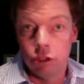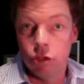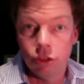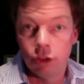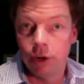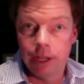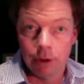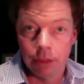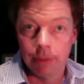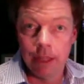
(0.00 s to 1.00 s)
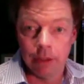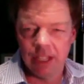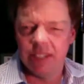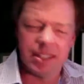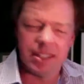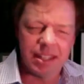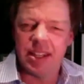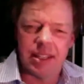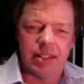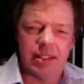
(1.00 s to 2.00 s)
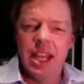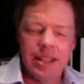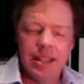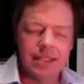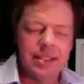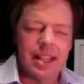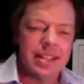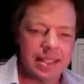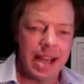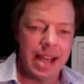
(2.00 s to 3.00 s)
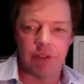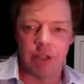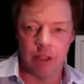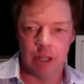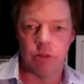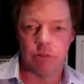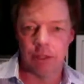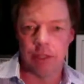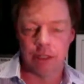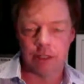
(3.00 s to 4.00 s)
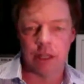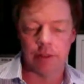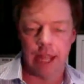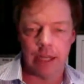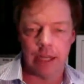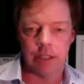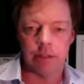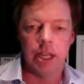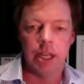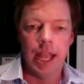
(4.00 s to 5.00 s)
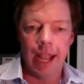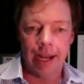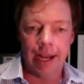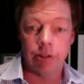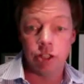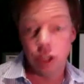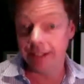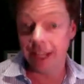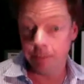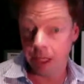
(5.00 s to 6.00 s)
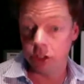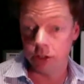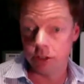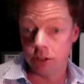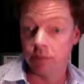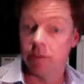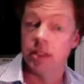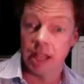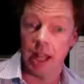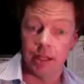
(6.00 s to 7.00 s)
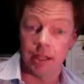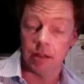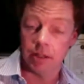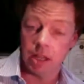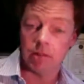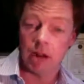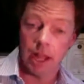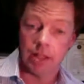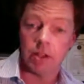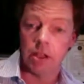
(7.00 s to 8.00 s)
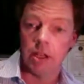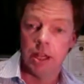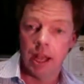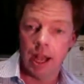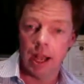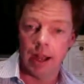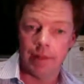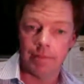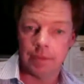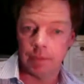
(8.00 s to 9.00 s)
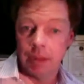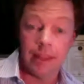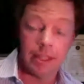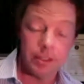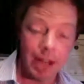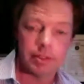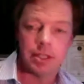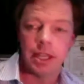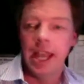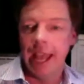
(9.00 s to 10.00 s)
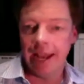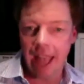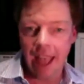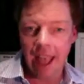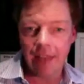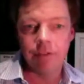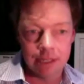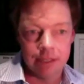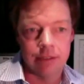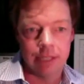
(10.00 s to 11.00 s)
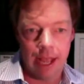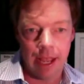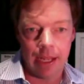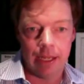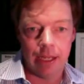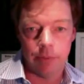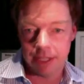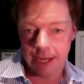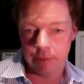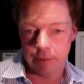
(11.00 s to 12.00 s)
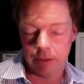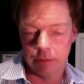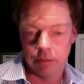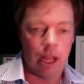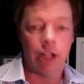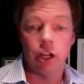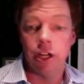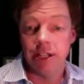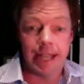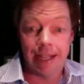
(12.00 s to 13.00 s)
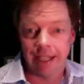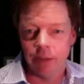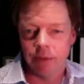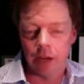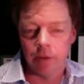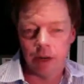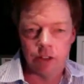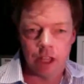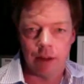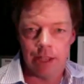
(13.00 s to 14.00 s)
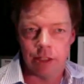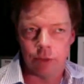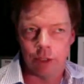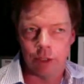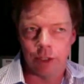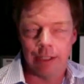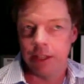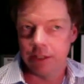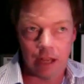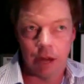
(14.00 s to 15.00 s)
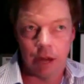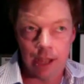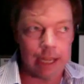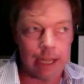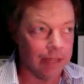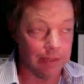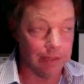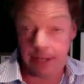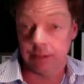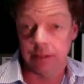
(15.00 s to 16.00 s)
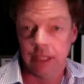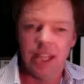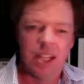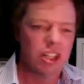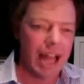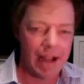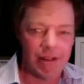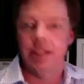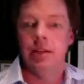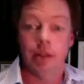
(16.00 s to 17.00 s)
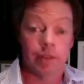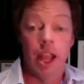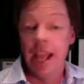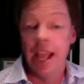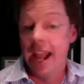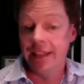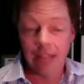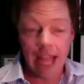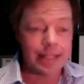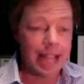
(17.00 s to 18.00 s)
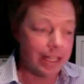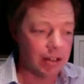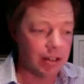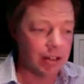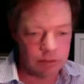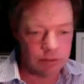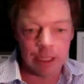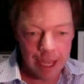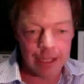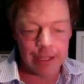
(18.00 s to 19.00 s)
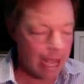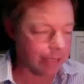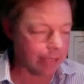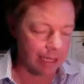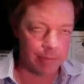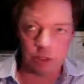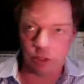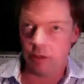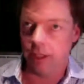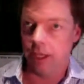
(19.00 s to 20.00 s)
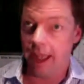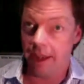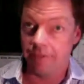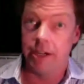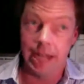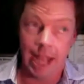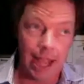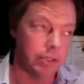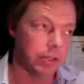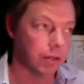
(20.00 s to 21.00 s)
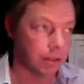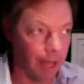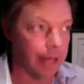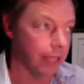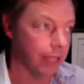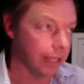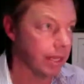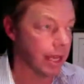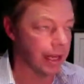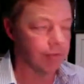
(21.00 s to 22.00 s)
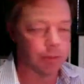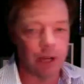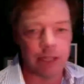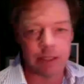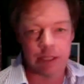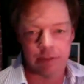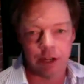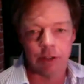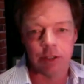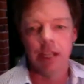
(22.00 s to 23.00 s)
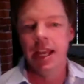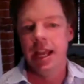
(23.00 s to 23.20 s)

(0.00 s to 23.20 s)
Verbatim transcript: 2:30 or 3:30 because the sun doesn't the sun doesn't stay down very long because we're really in a southern latitude, and I would try to take pictures of the sun, the sunrise, um, by these mountains, and every single day it was terrible. I couldn't see anything. It was like one of those sunrises where you're like, did the sun rise? I can't even tell. Cloudy, whatever. And the last day, and you know, it's really a pain in the neck to get up this early every day when you're going to bed at like midnight after processing photos.